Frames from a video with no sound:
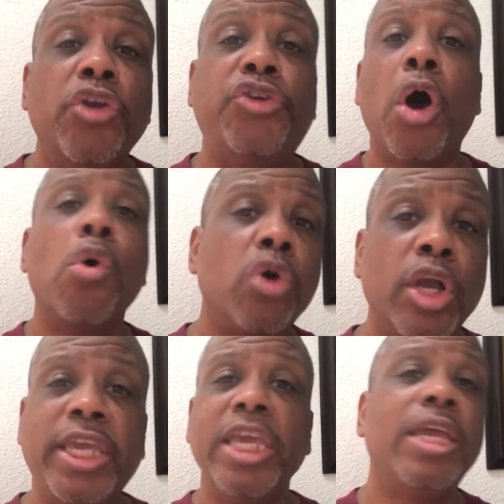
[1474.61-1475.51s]
Don't
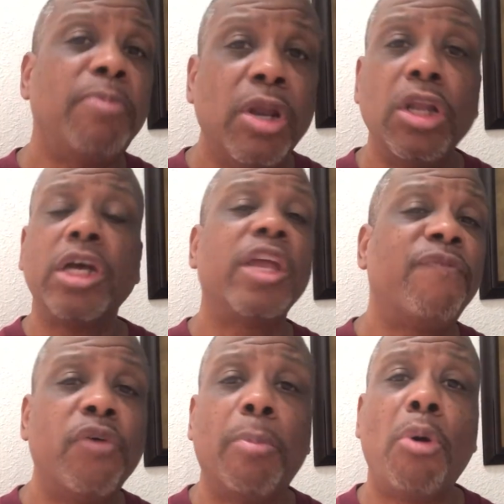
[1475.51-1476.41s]
keep looking
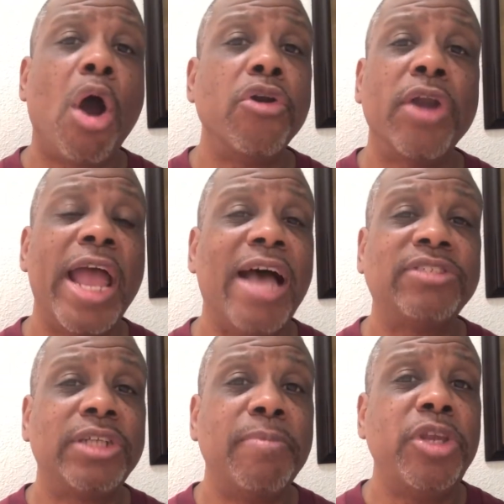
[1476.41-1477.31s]
for a partner to
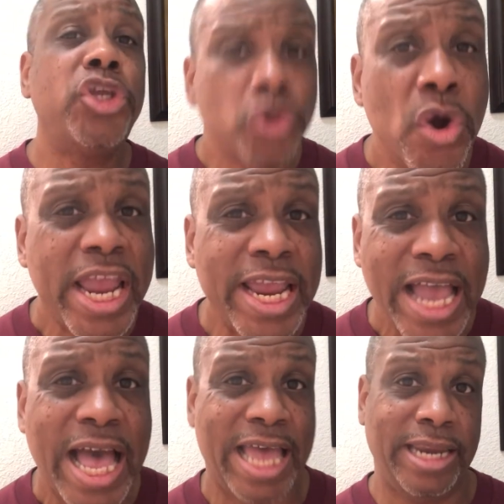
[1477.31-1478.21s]
have something you ain't
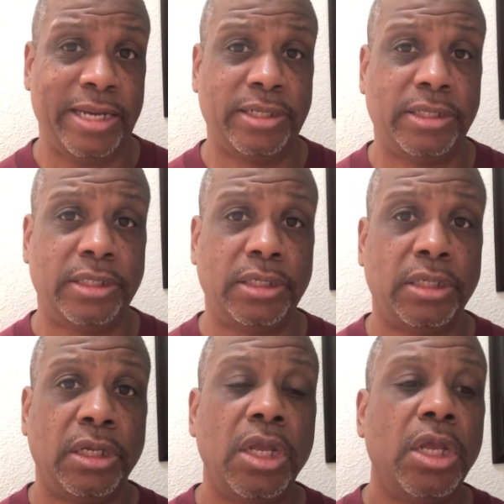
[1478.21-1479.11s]
got.
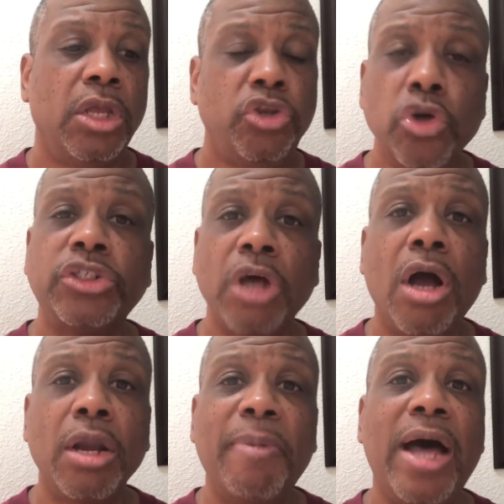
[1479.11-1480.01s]
You're
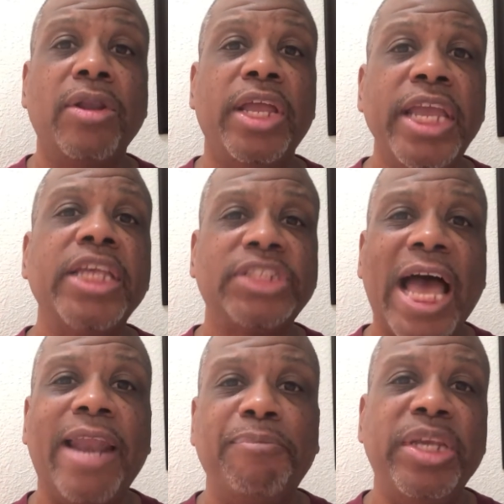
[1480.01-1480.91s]
talking about he's
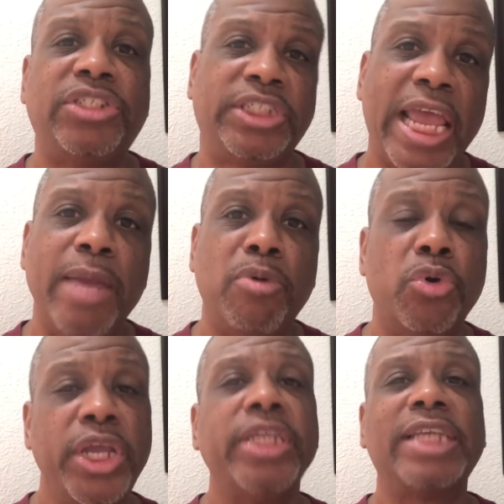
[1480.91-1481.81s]
got to be
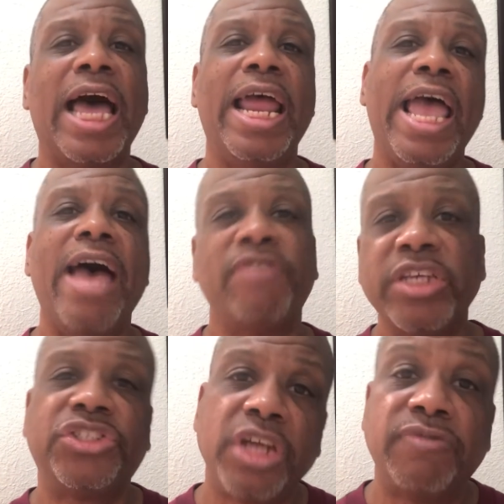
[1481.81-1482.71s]
stable, he's got to have
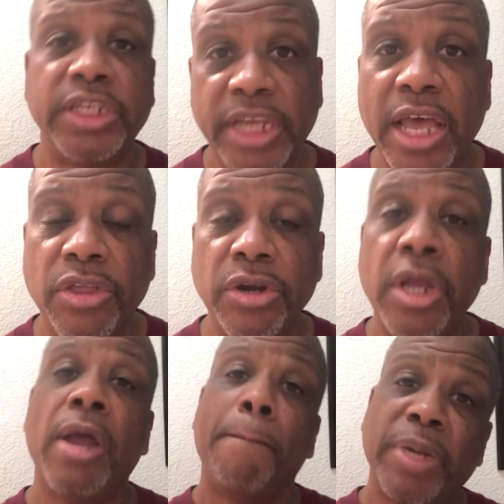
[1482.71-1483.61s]
his stuff together,
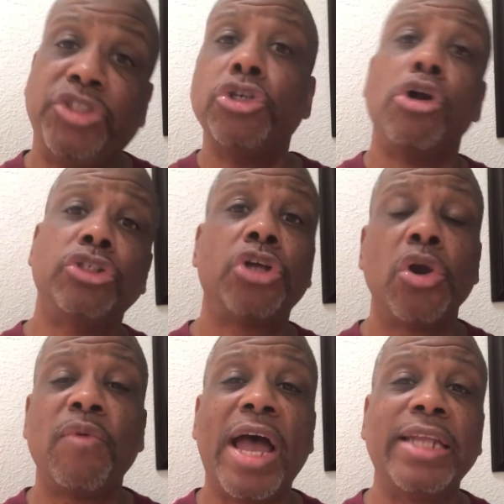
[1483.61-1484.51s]
but you're going to
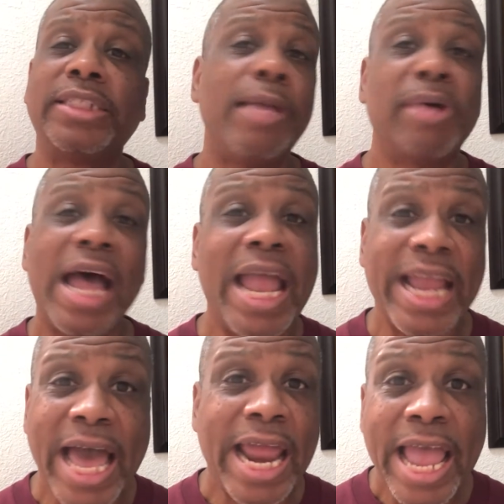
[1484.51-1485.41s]
turn around and say, but I
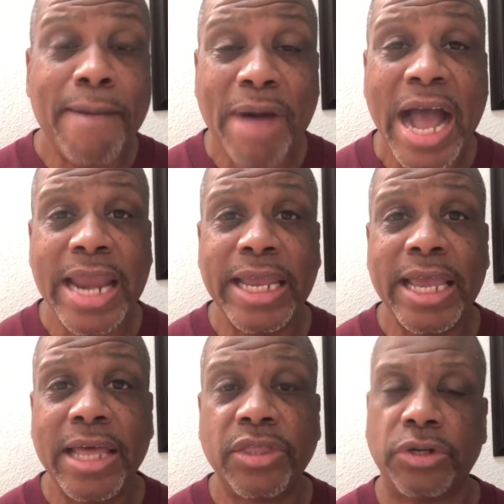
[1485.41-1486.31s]
ain't got to have mine
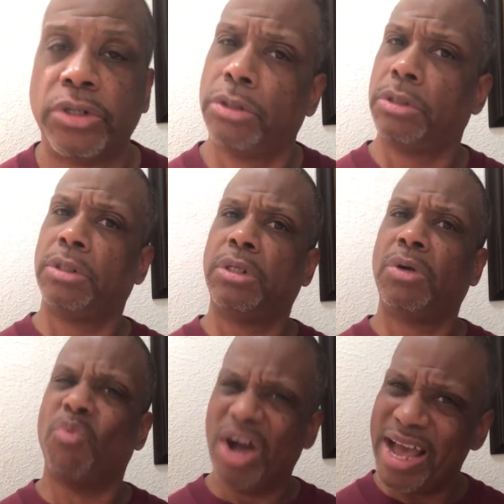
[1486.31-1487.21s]
together.
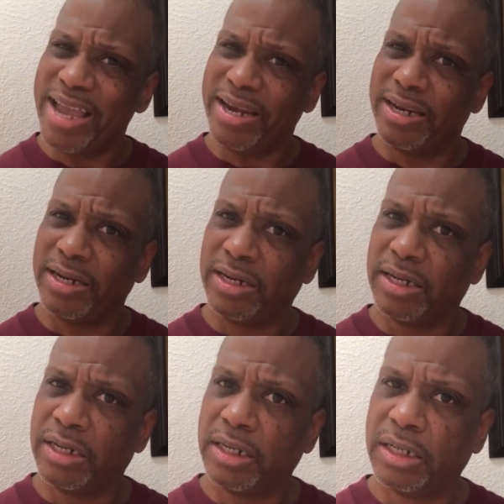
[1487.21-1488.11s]
What?
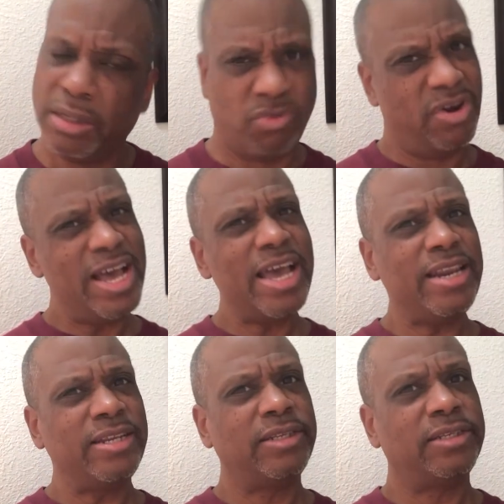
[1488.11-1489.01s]

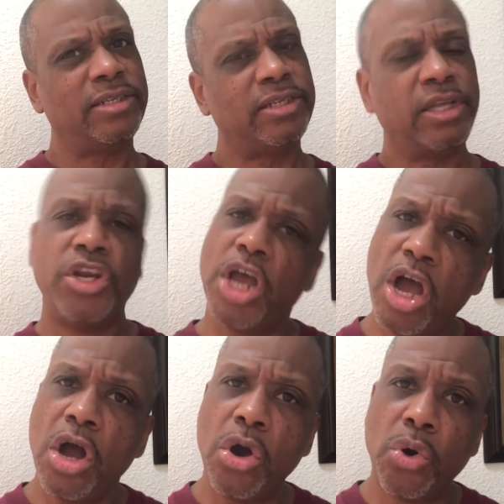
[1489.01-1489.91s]
What?
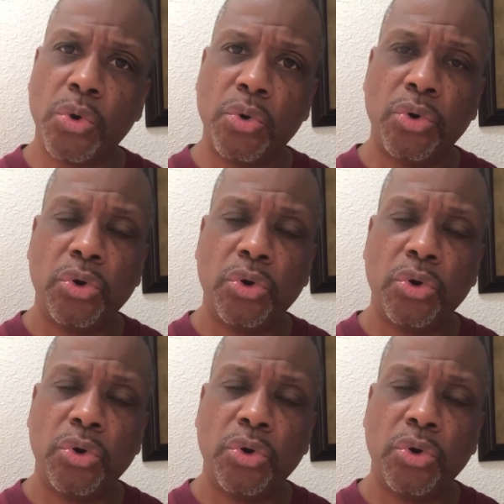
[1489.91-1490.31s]
No.